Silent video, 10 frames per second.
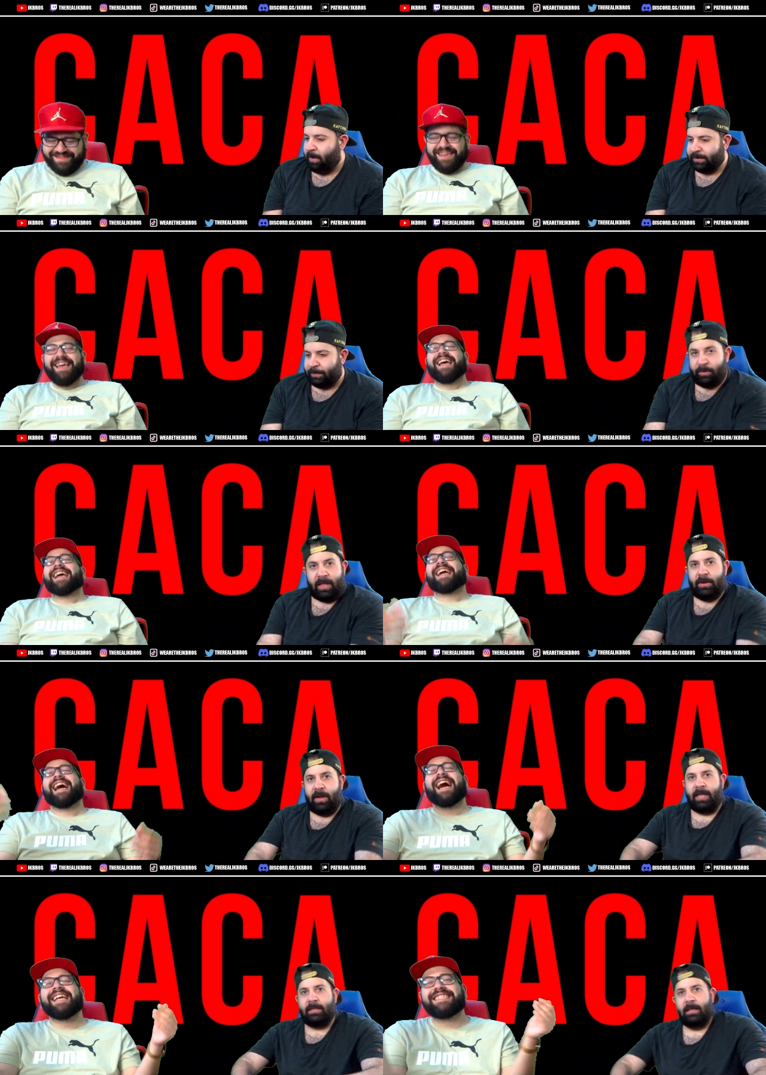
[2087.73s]

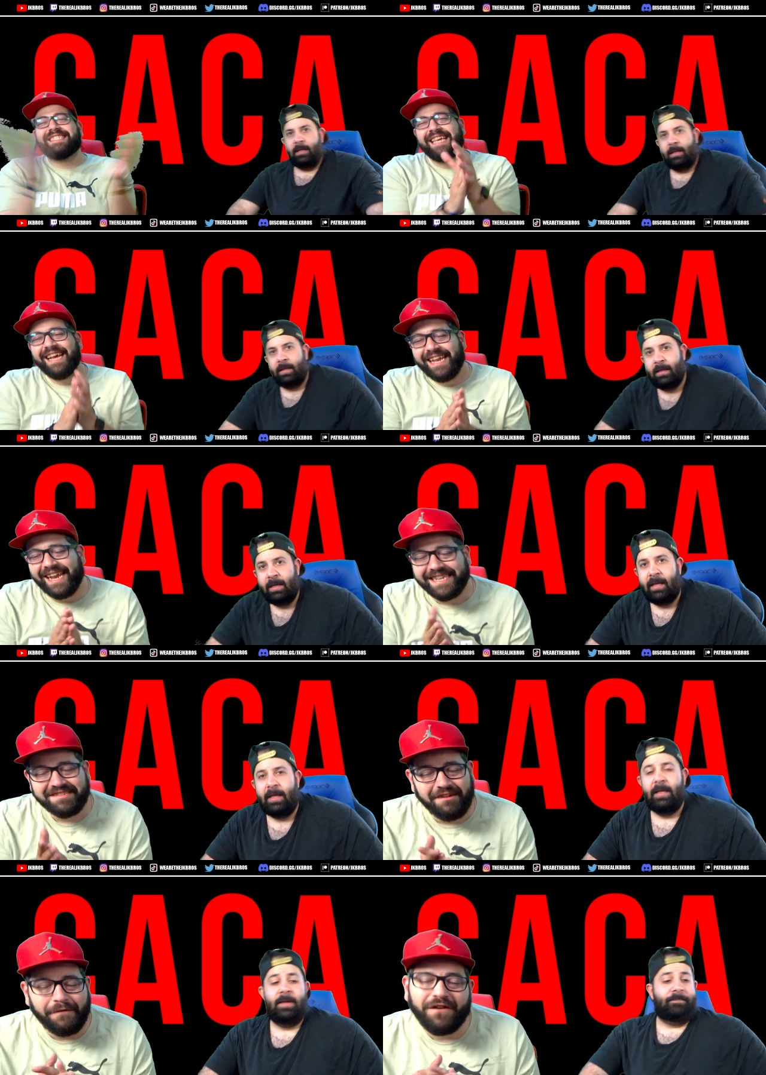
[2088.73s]
Speaker 1: Guys, let
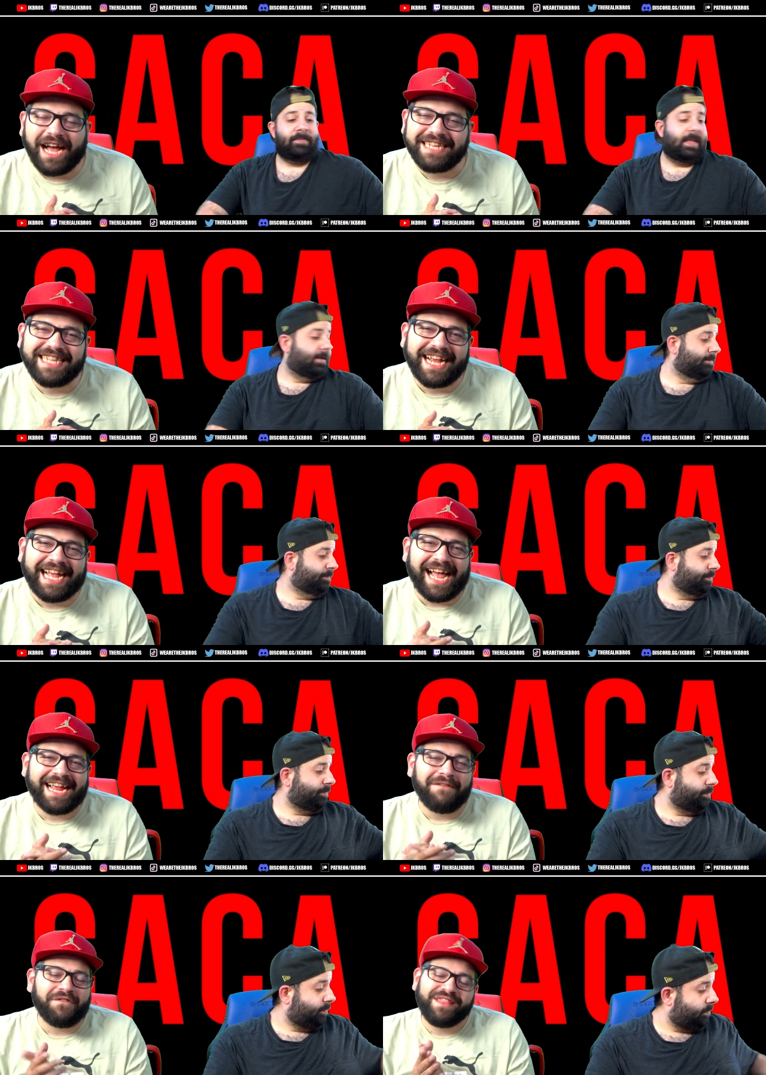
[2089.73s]
us know if you guys did
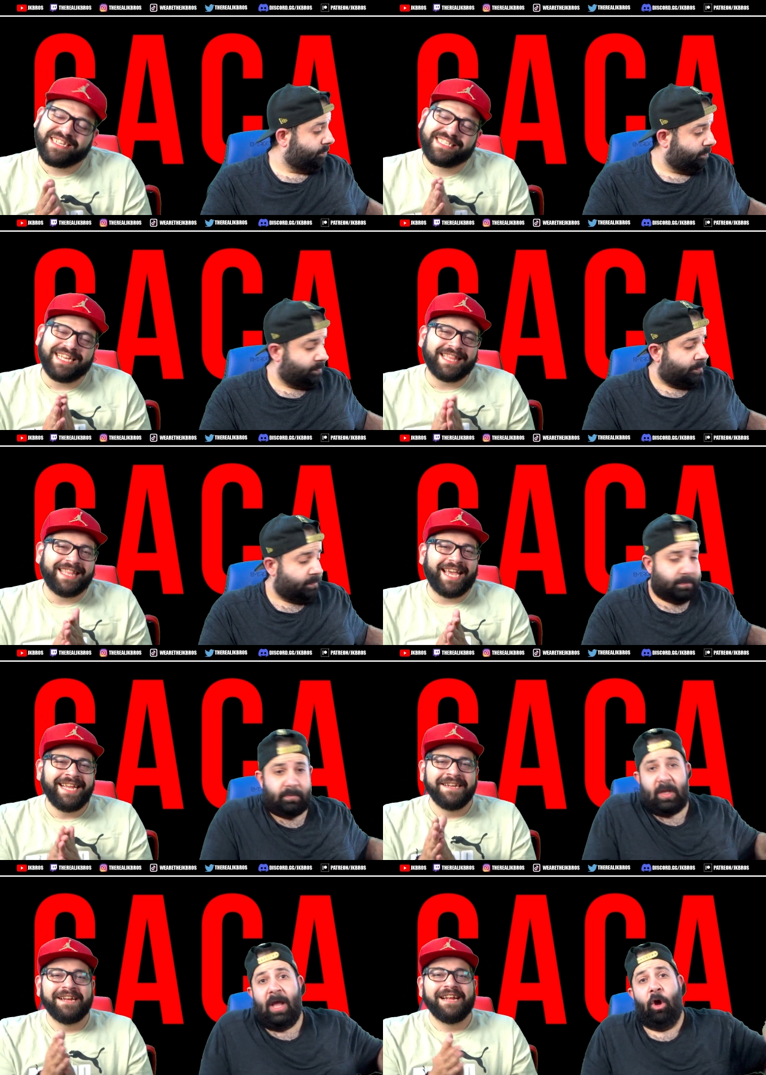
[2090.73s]
caca for this
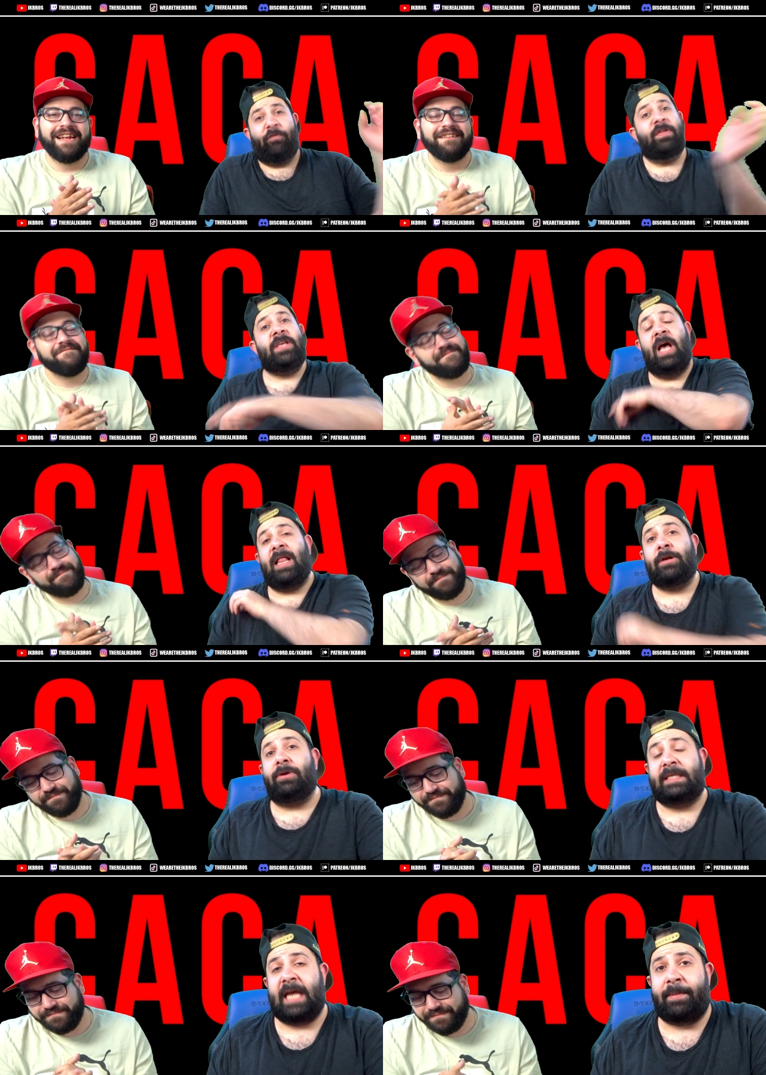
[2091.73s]
Sunday.
Speaker 2: Hopefully y'all had a
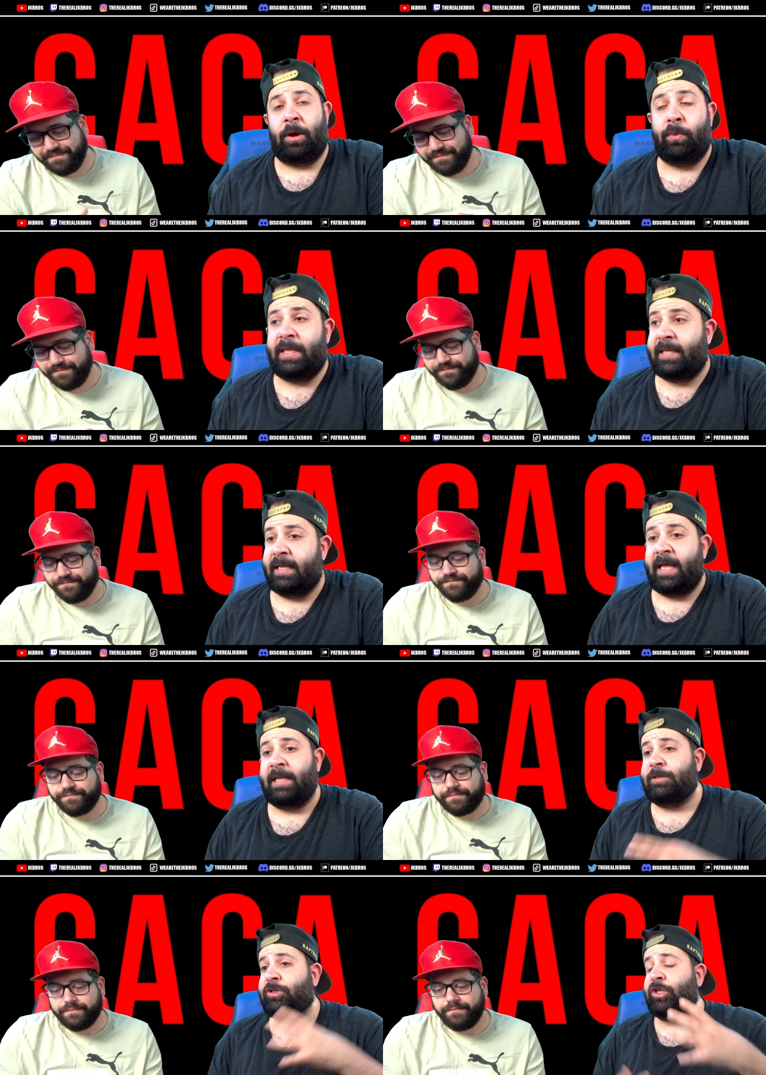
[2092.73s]
great time. I know we did,
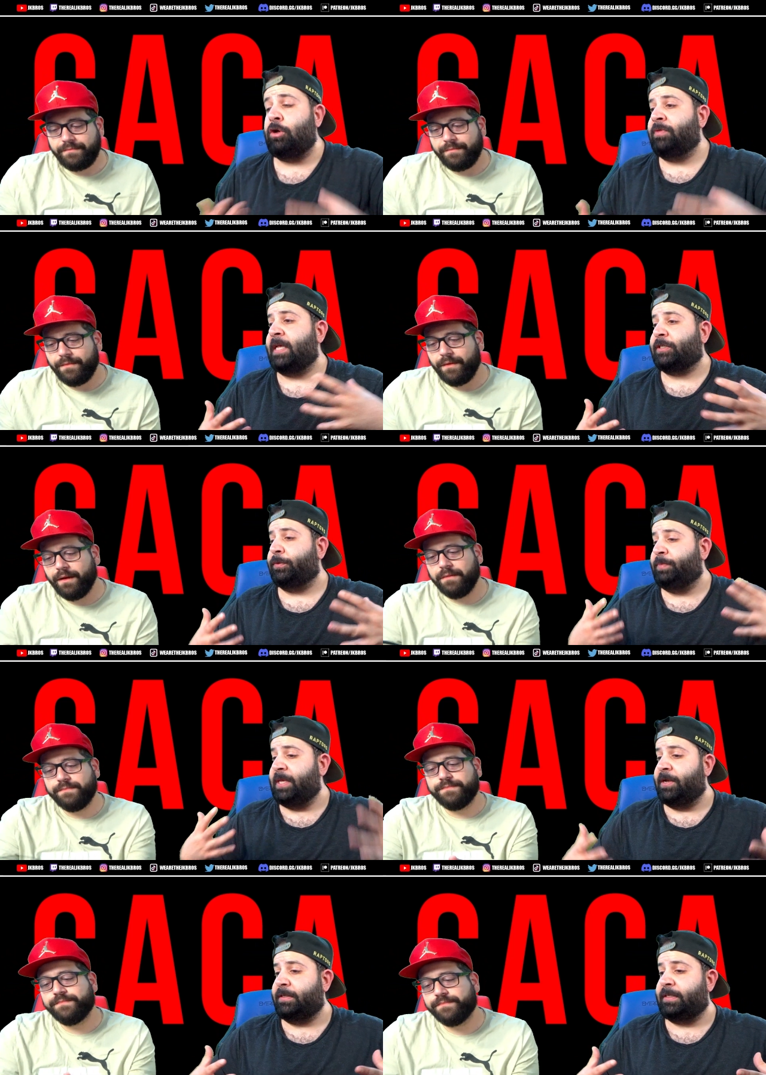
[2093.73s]
and it's so nice to
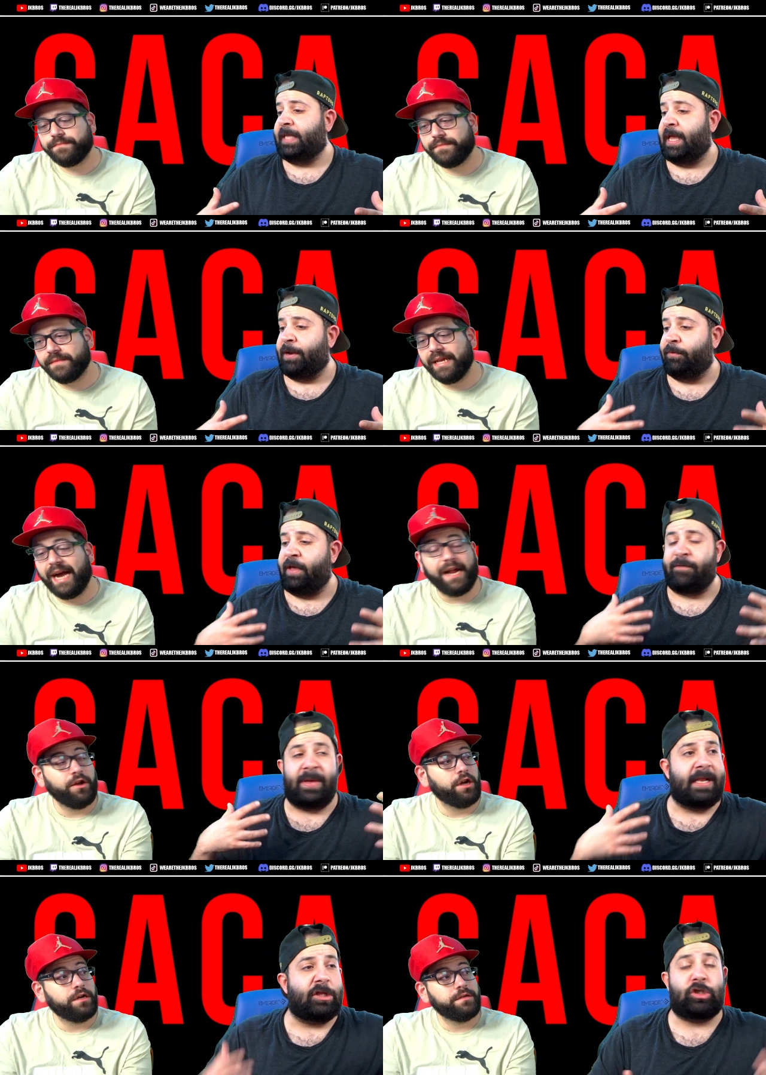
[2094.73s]
be here today. I know we yeah, haven't
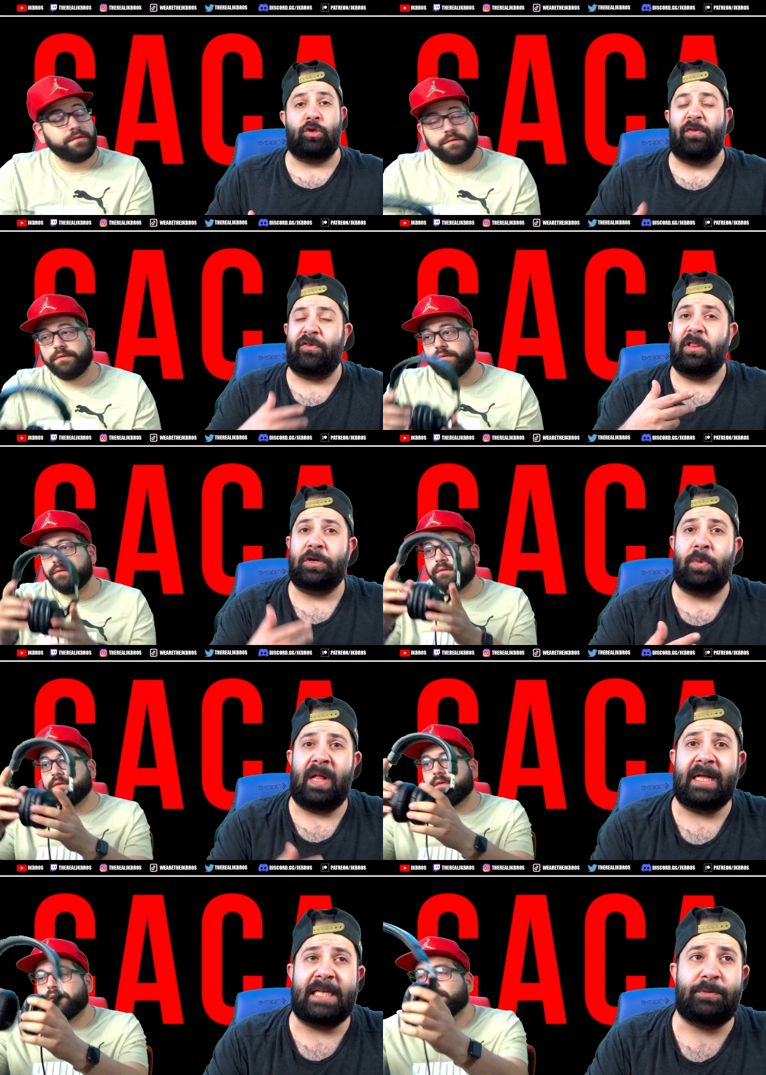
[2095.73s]
know. been in the studio for a little
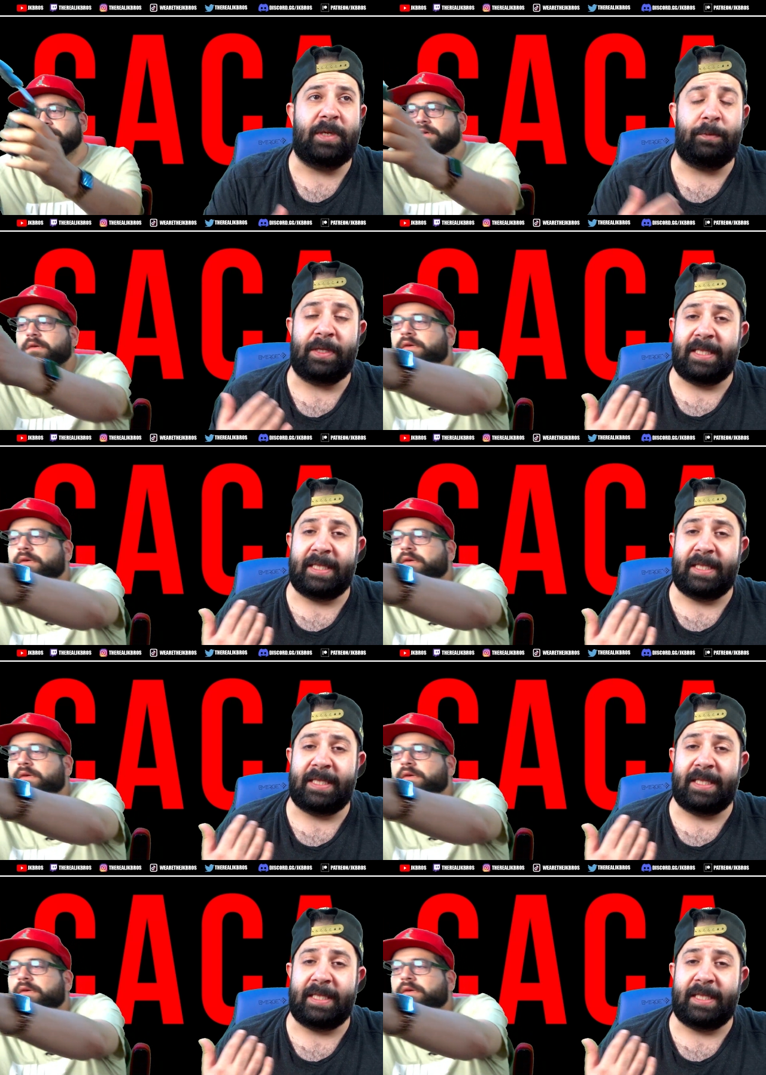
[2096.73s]
while, guys. We, we